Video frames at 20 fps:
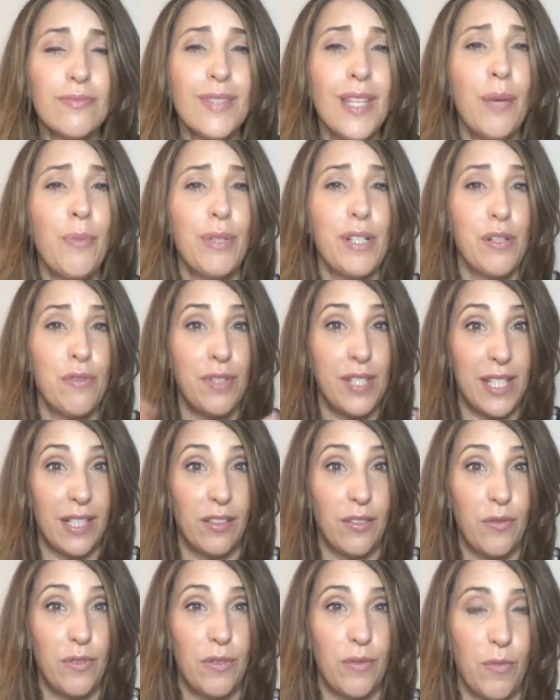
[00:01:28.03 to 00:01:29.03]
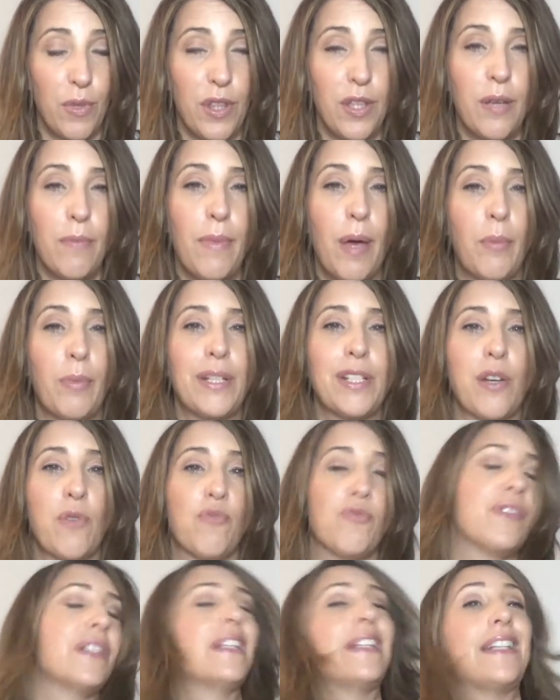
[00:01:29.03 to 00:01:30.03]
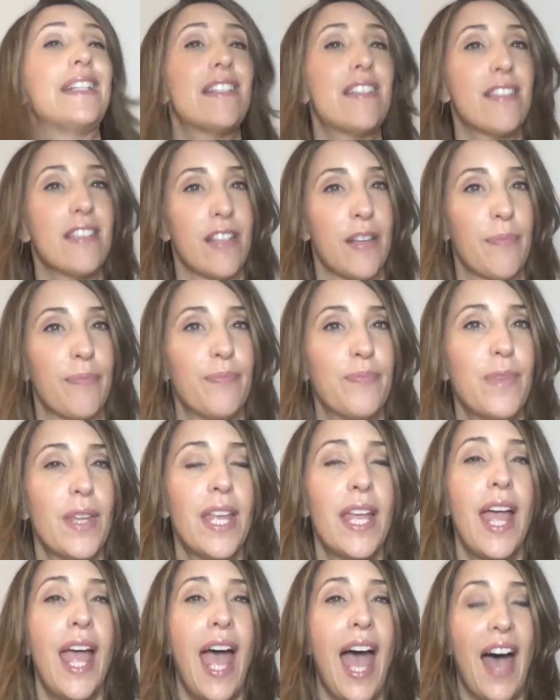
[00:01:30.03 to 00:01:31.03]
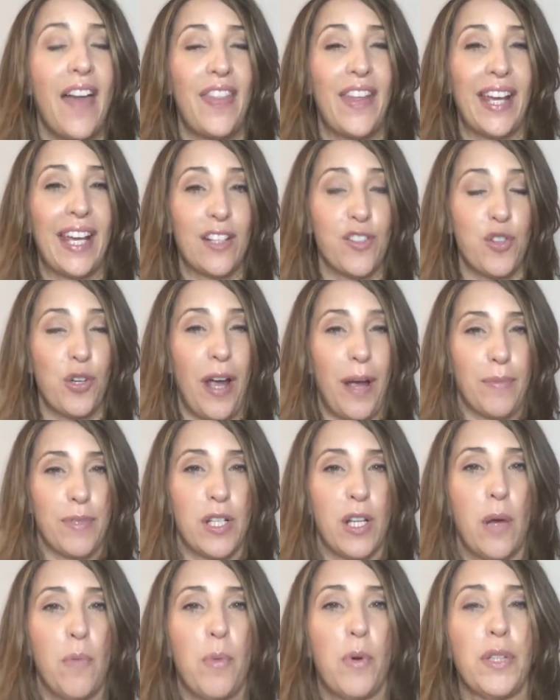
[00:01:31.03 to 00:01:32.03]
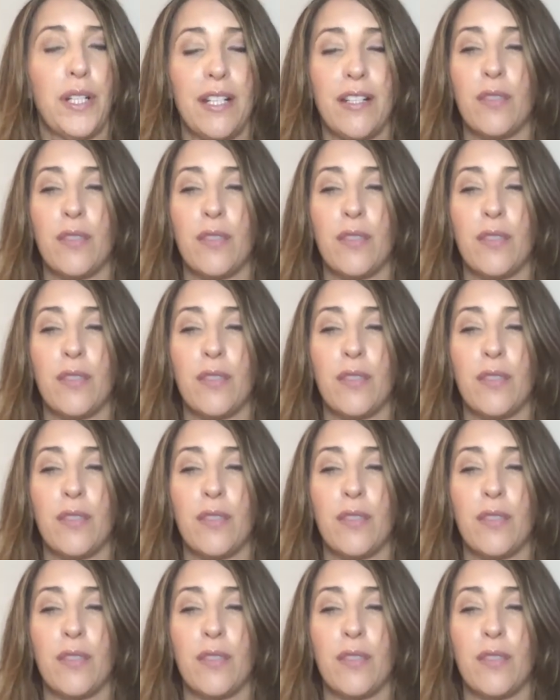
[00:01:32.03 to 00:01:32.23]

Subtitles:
and we don't deal with them, and we don't release them, and they get trapped in our body.